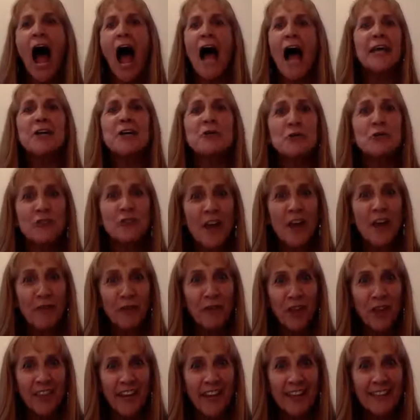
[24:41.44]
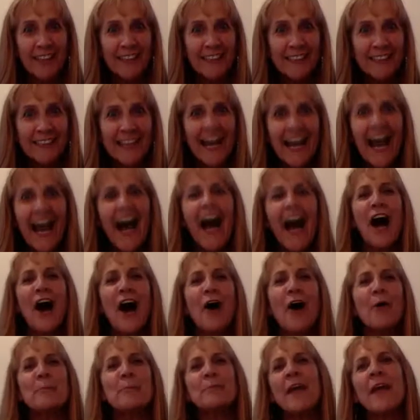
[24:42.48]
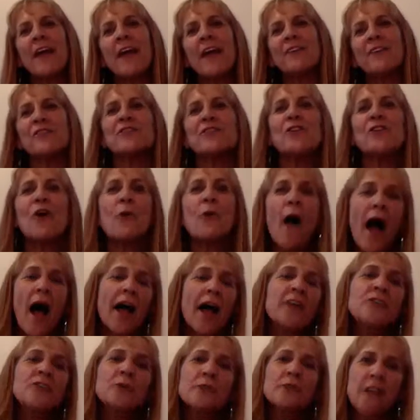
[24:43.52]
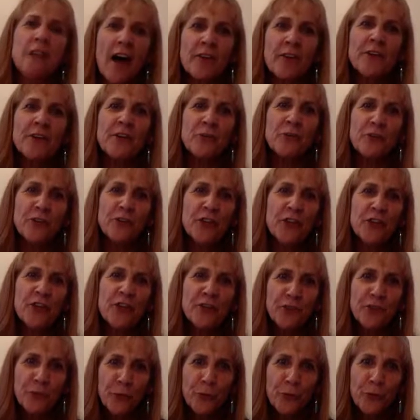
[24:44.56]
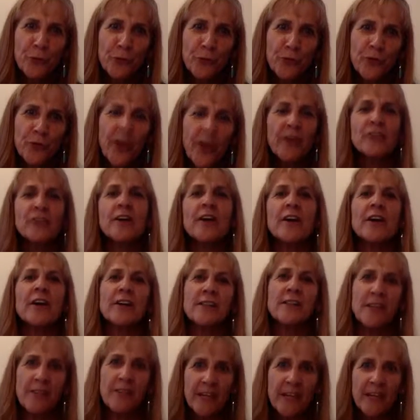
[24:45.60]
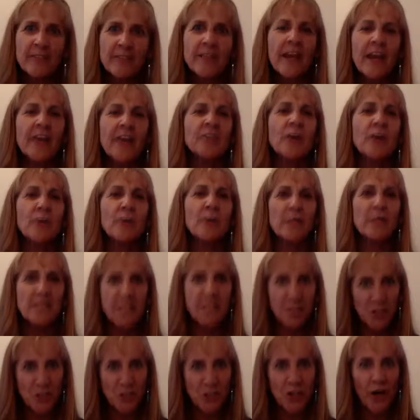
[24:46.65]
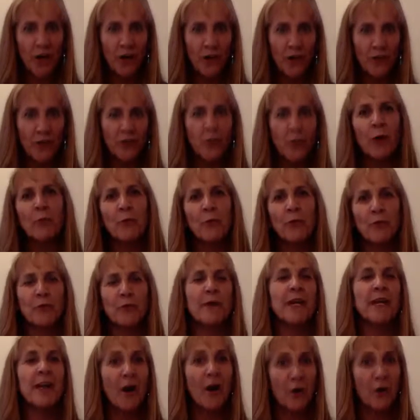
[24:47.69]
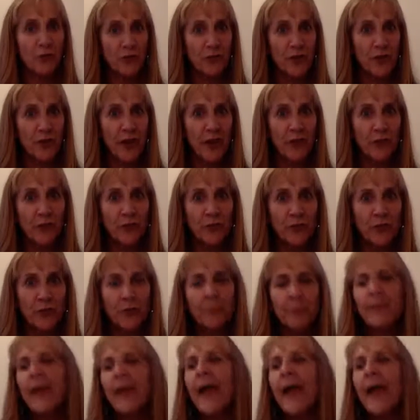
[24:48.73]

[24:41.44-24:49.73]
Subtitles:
I use everything. And so I do a lot of inner city schools. These days I'm a teaching artist, so I work with many arts councils,